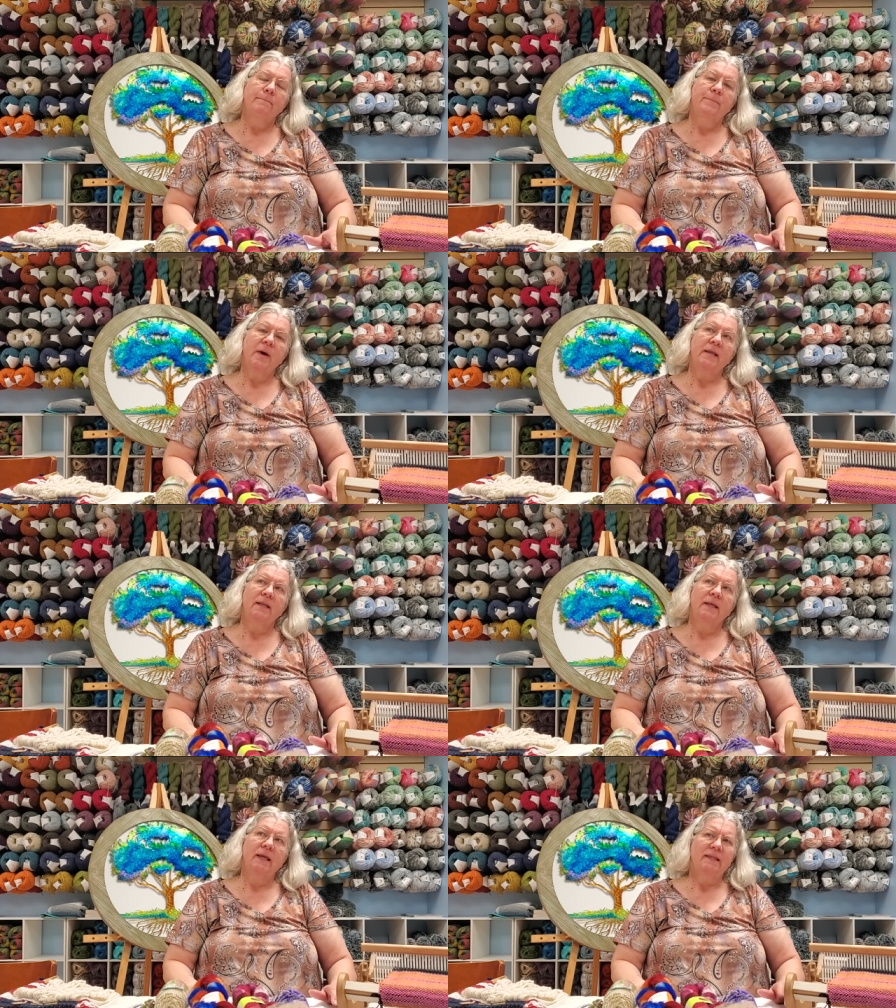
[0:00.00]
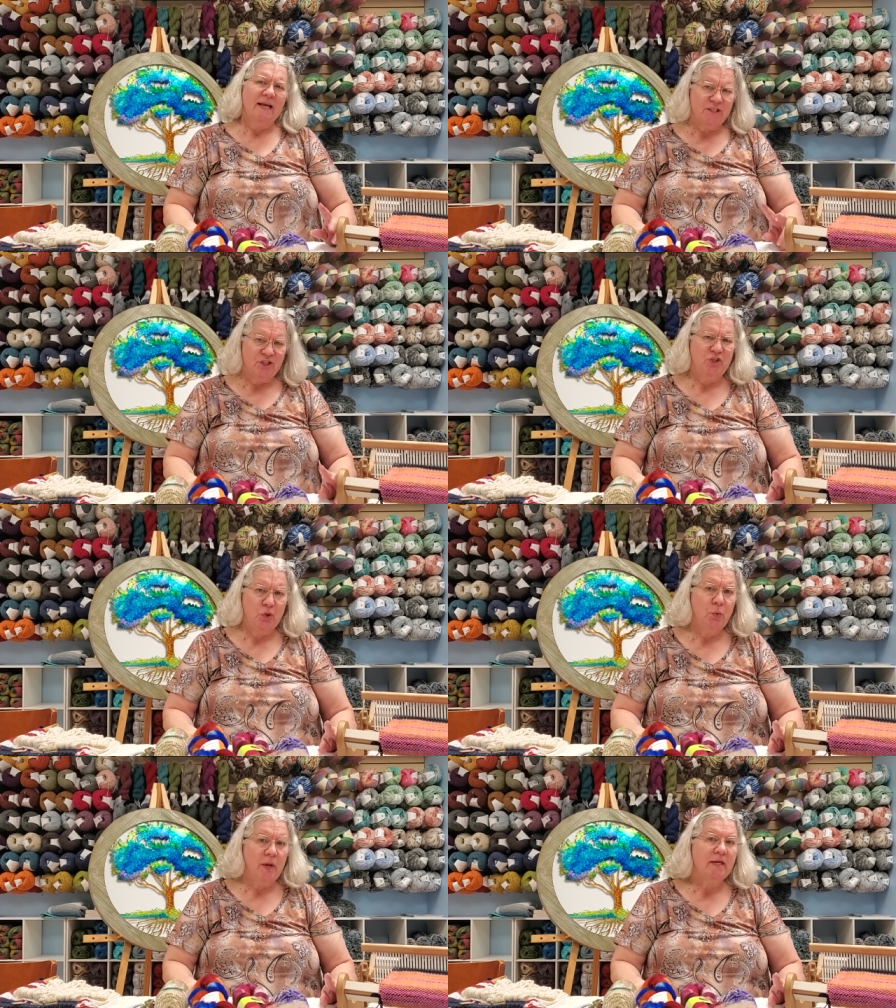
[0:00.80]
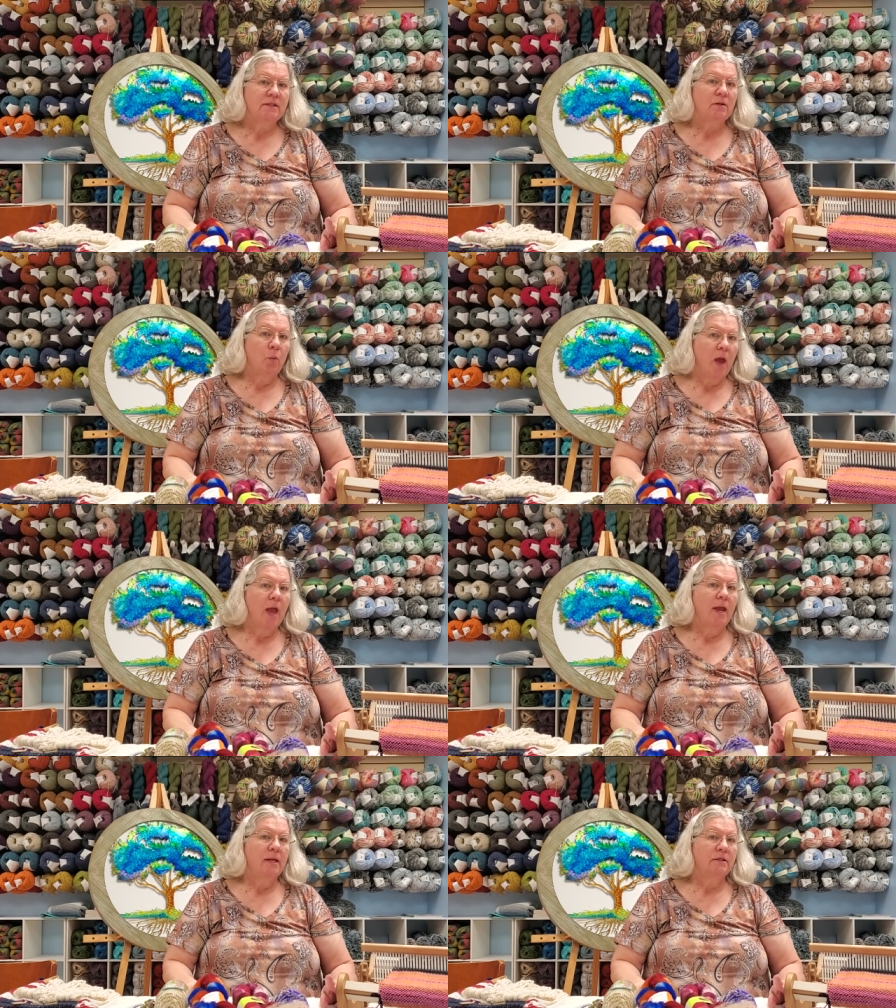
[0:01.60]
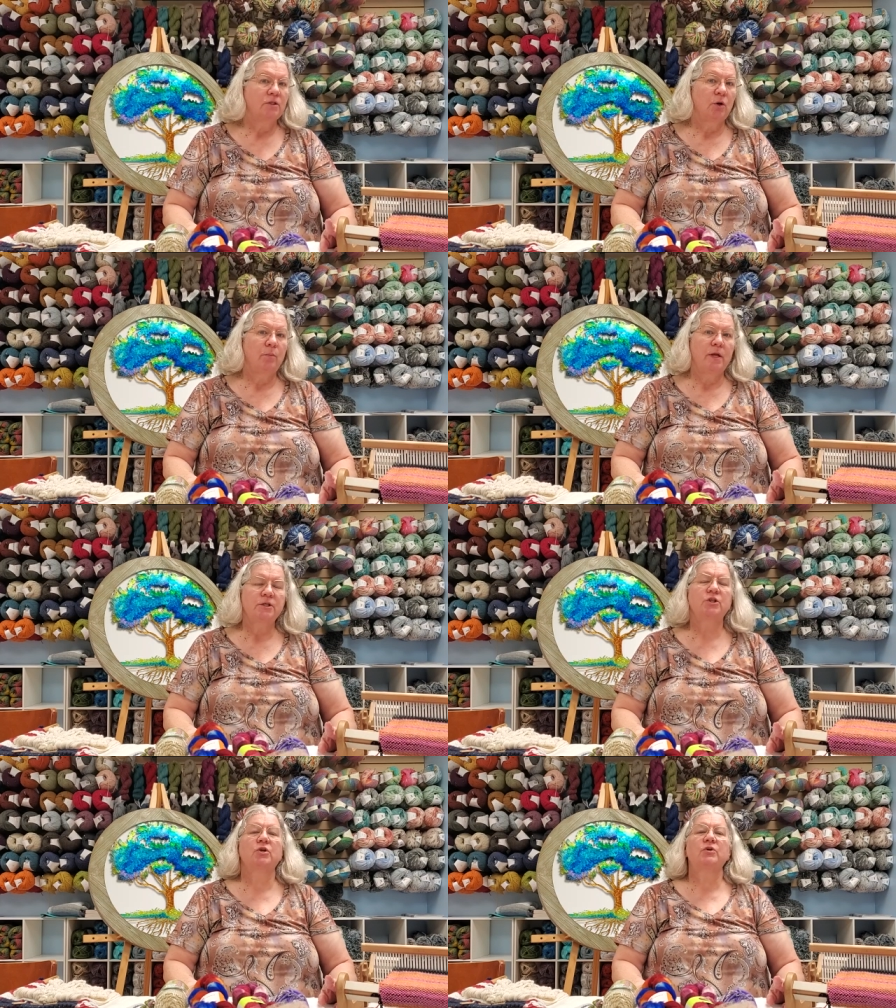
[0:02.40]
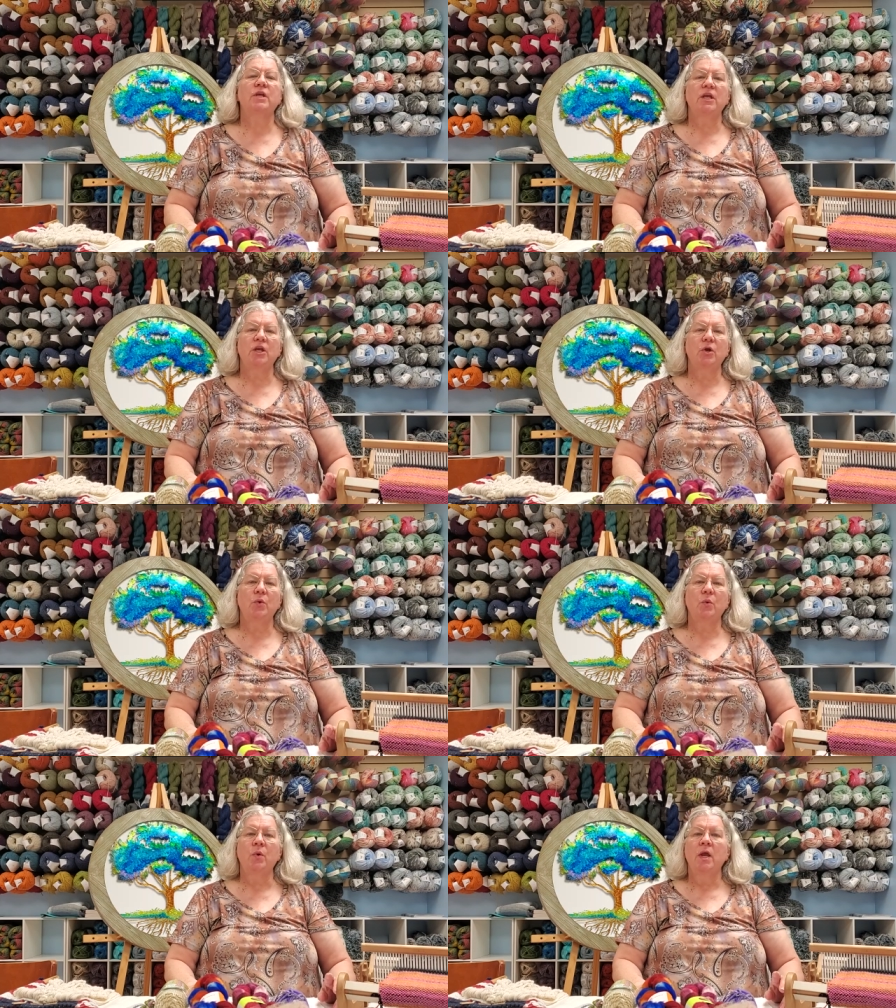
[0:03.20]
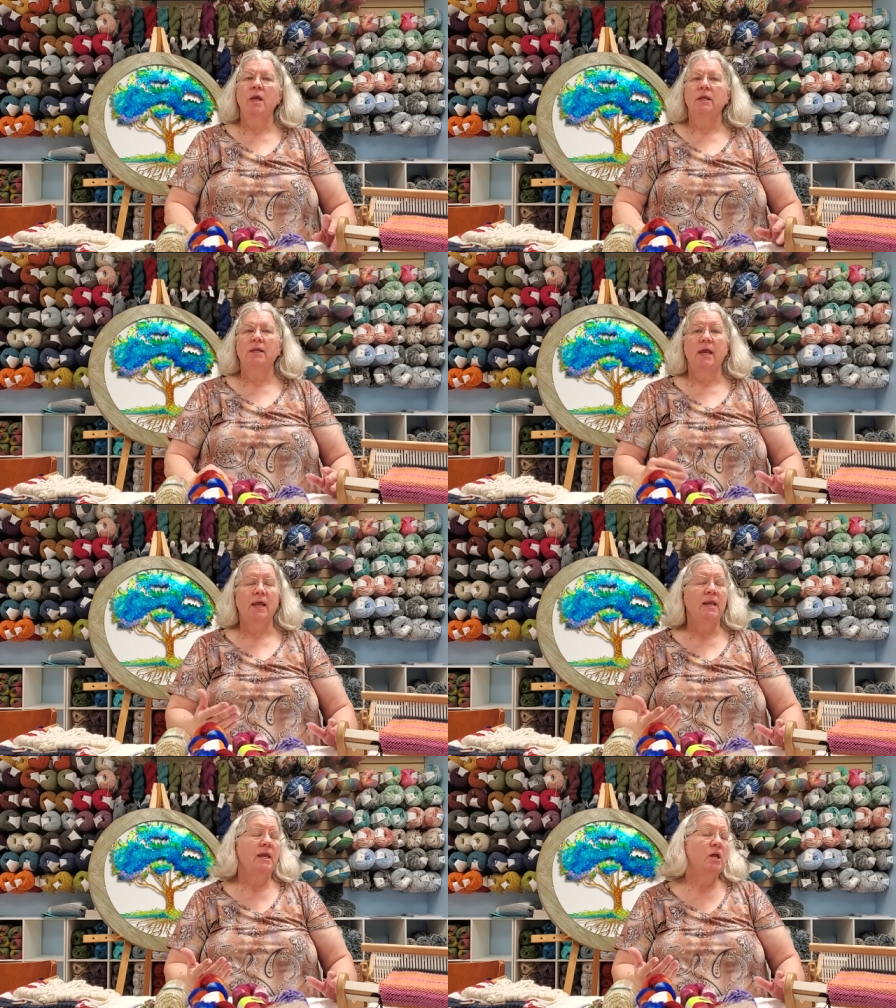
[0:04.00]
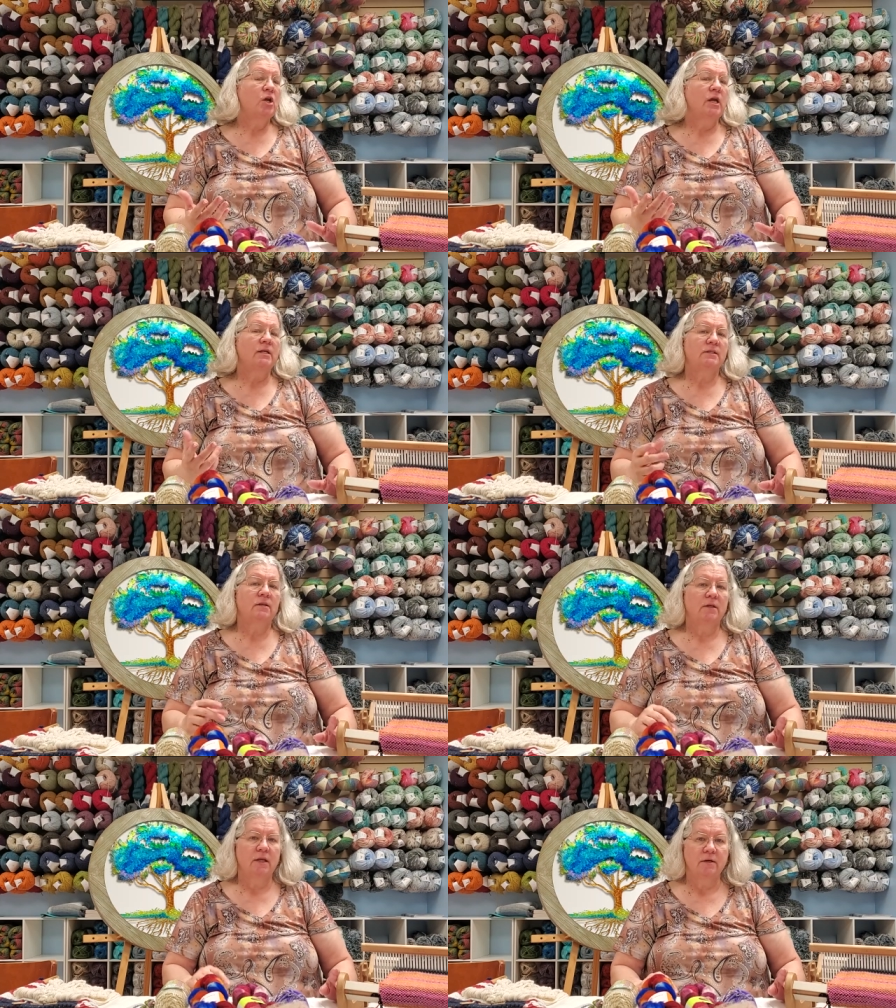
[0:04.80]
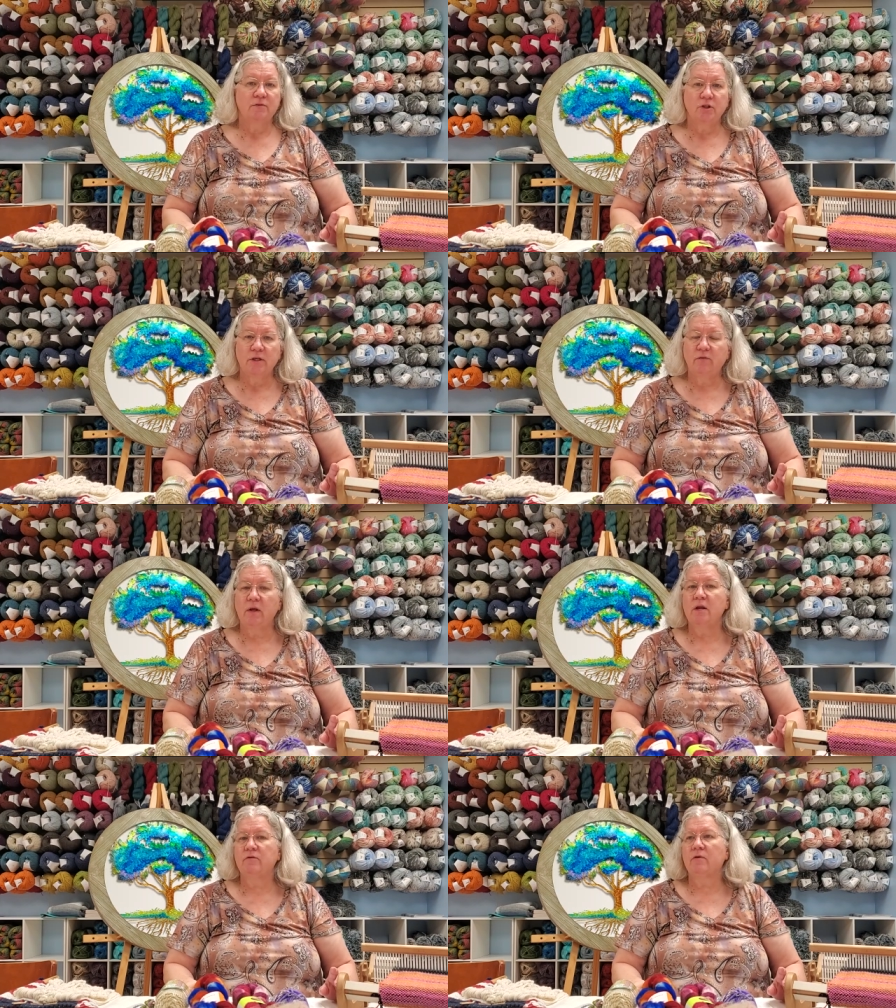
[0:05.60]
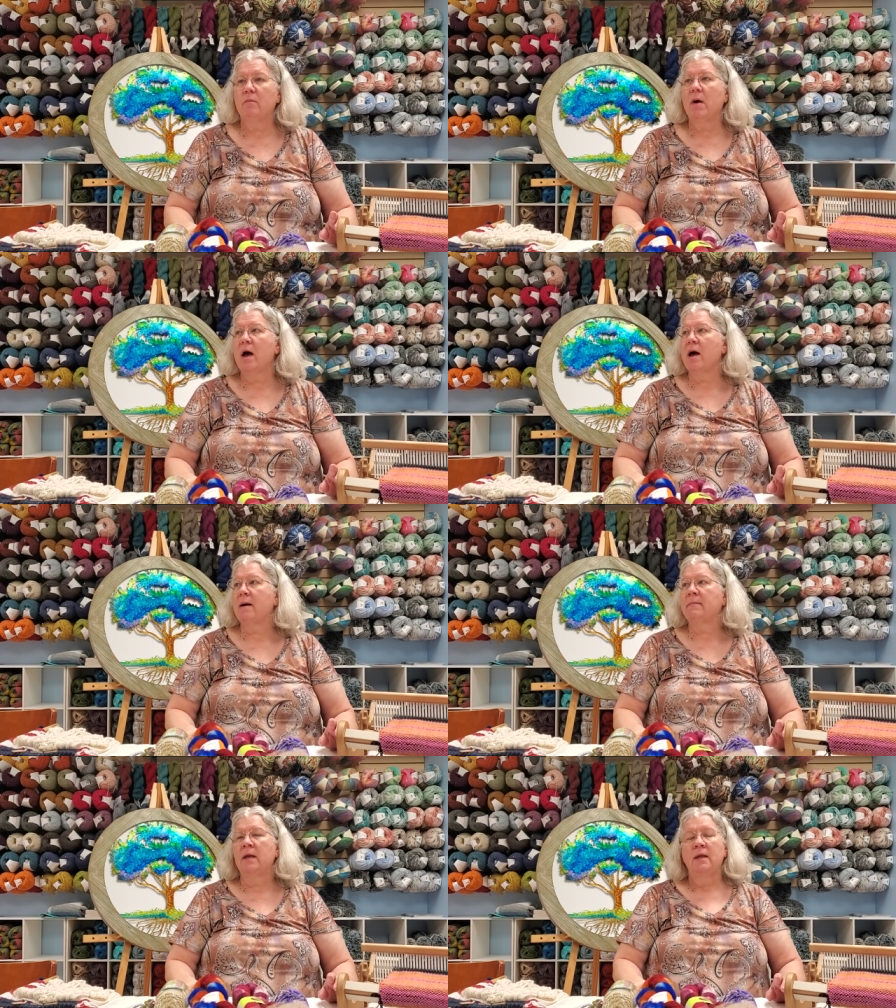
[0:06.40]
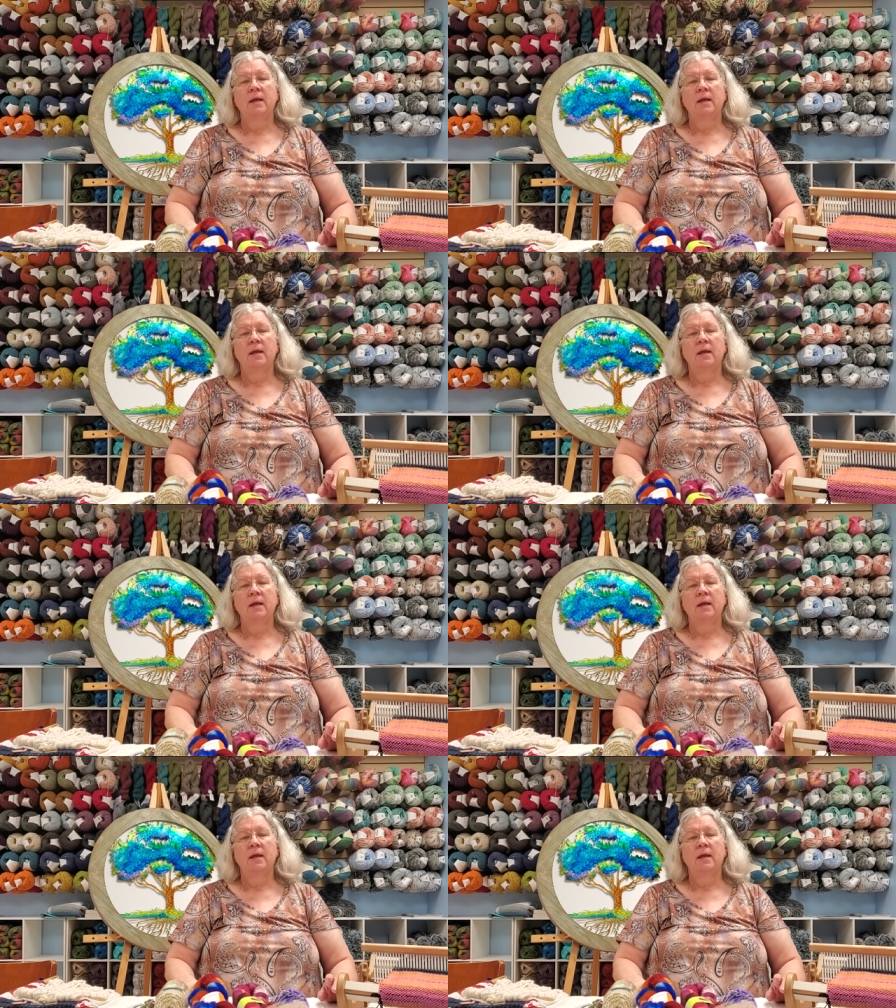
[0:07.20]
But that's 2 weeks away. So be sure that you get in here, get a gift certificate for Mom.